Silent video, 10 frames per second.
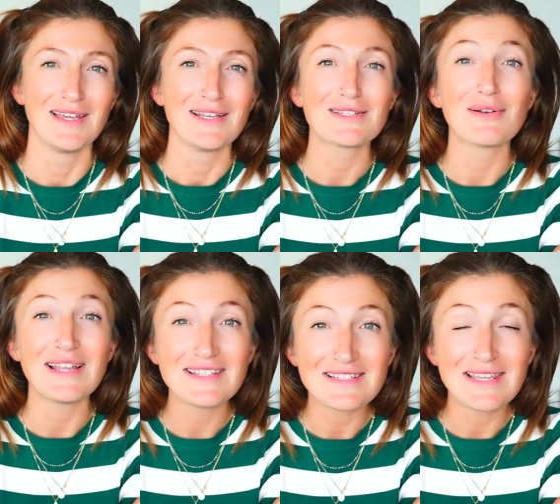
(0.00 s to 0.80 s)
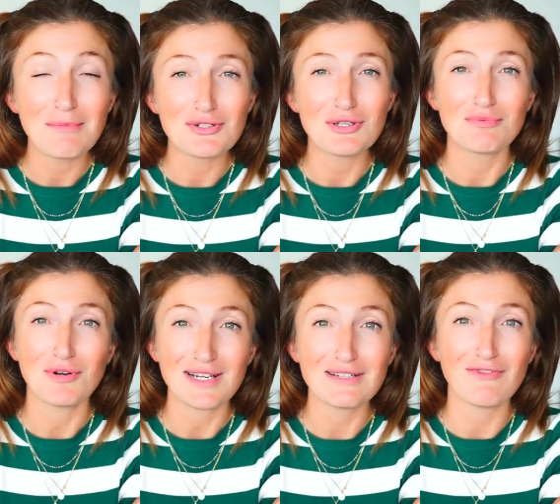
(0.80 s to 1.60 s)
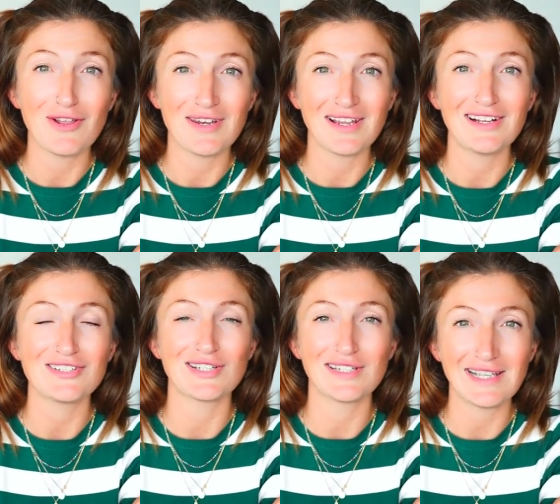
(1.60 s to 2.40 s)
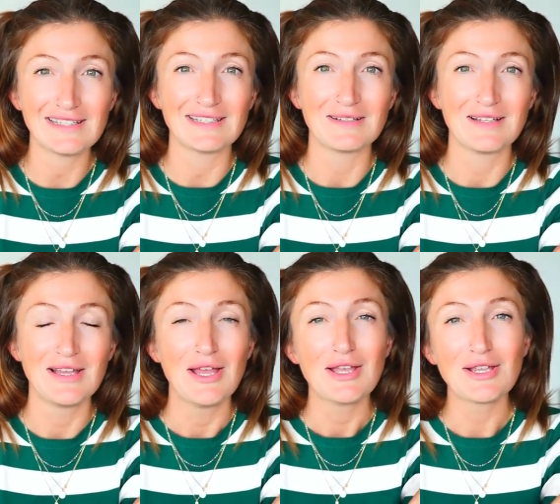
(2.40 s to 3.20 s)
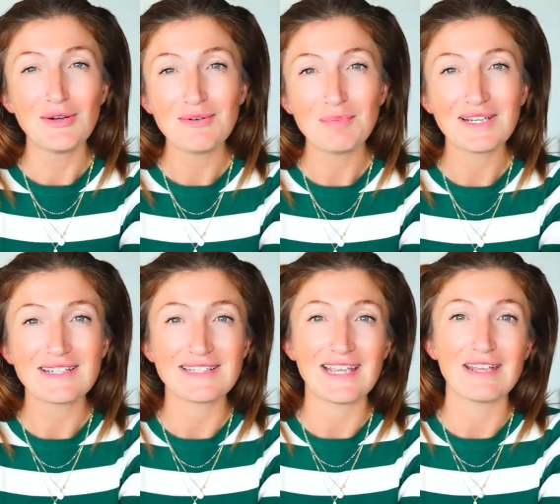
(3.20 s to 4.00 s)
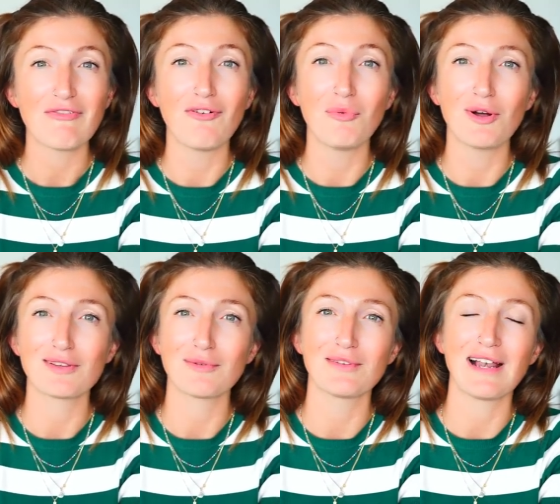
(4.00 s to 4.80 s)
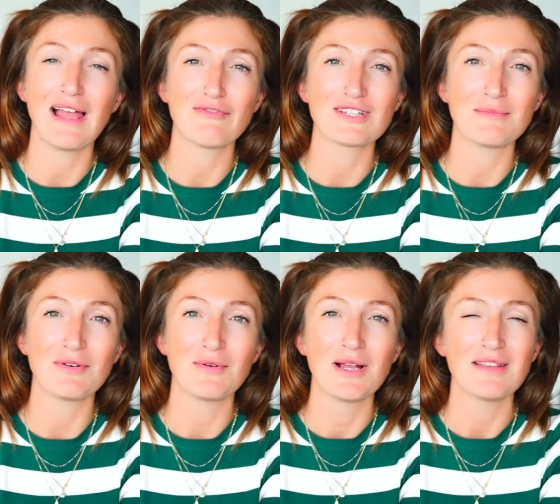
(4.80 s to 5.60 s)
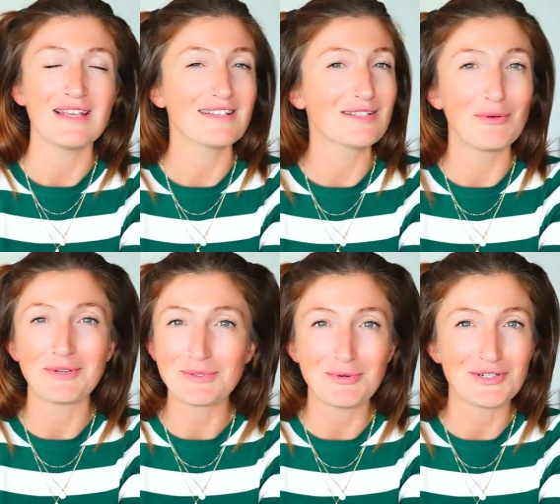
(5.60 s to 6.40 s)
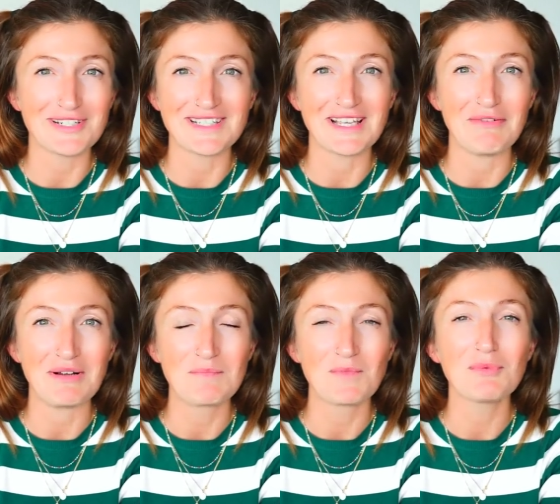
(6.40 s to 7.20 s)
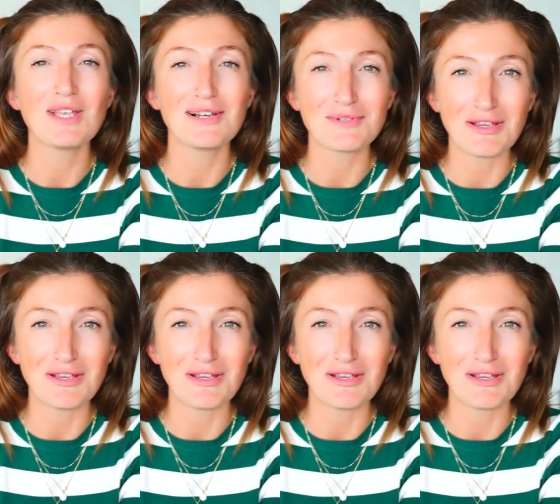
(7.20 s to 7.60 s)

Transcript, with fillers: So let's establish a proactive learning culture together. Go and pick your date for Walk Through the Live demo. There's so much more to discover. We are looking